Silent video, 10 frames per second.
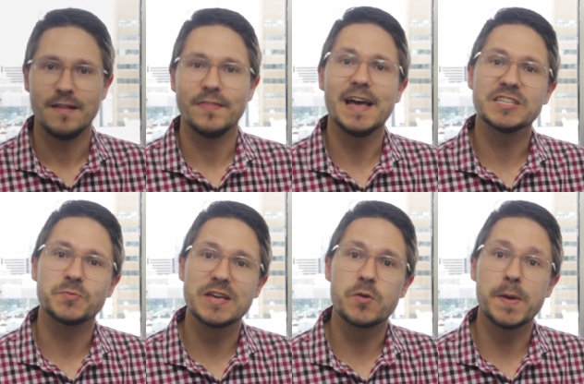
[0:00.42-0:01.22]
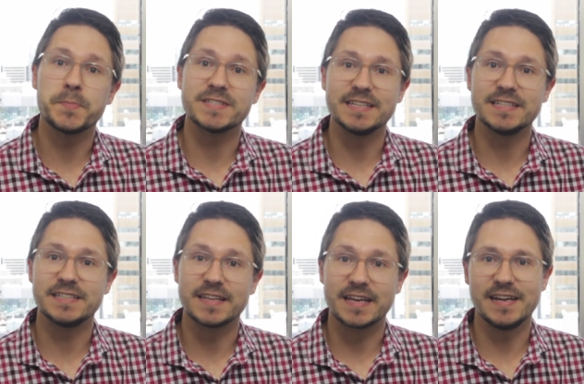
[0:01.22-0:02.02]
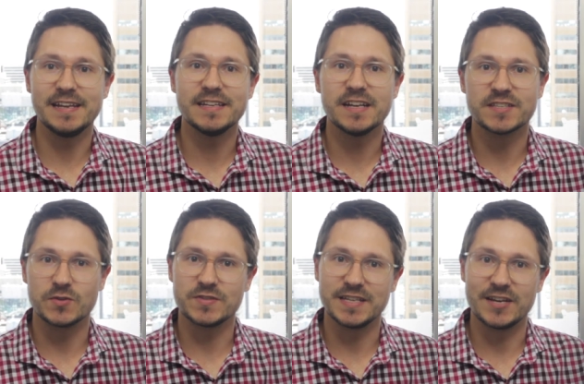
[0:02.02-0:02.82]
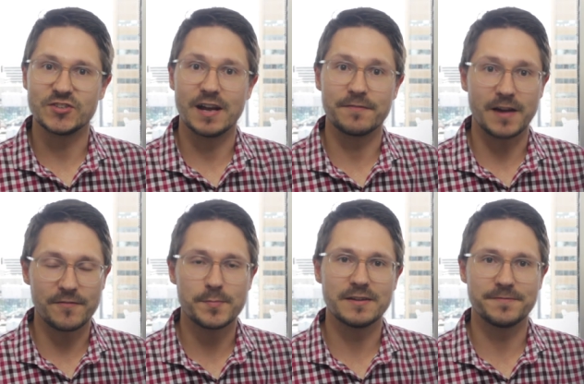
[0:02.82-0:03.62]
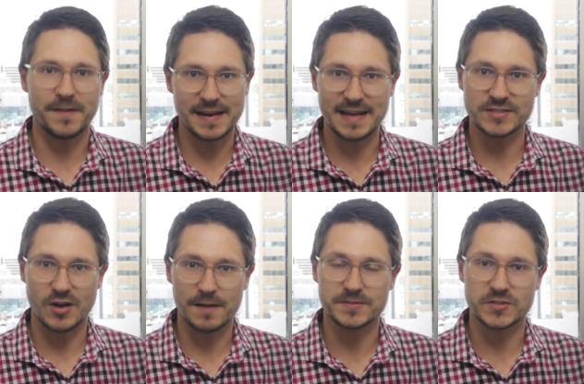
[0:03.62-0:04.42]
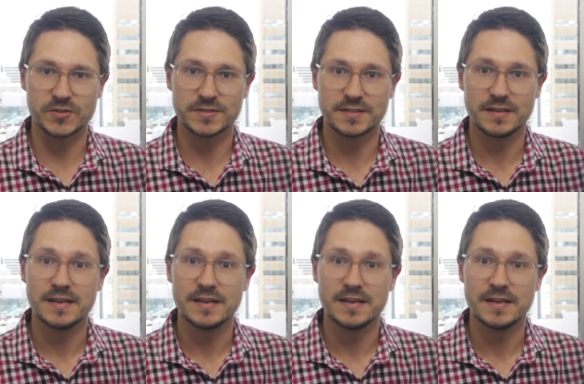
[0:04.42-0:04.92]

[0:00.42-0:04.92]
Last week, we presented to the Canadian Association of Government Finance Officers.